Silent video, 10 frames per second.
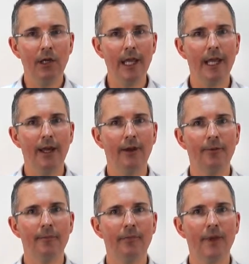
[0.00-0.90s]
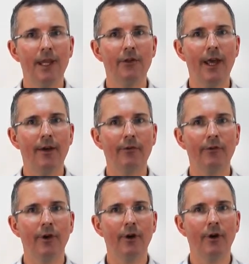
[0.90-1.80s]
Geared
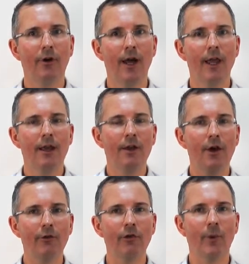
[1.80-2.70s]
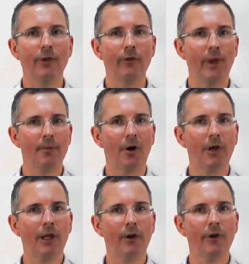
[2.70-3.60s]
ETFs. All right, those are the ones where the
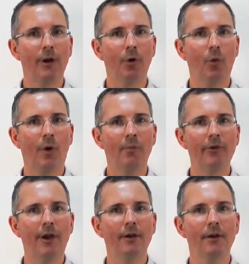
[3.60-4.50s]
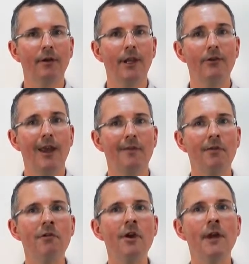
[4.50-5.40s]
market goes up 1%, the ETF
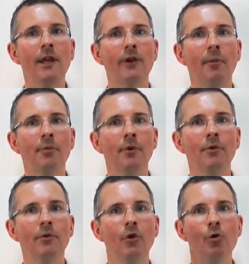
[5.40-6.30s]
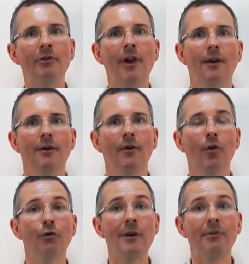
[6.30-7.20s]
in theory goes up 2%
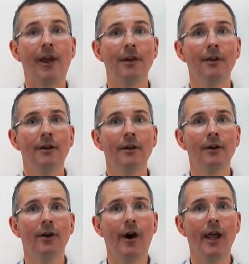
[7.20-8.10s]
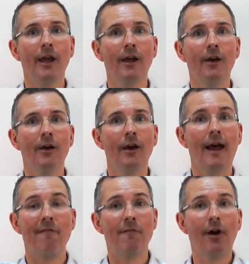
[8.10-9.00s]
or 3%, all right?
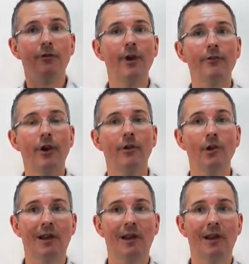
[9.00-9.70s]
And vice versa.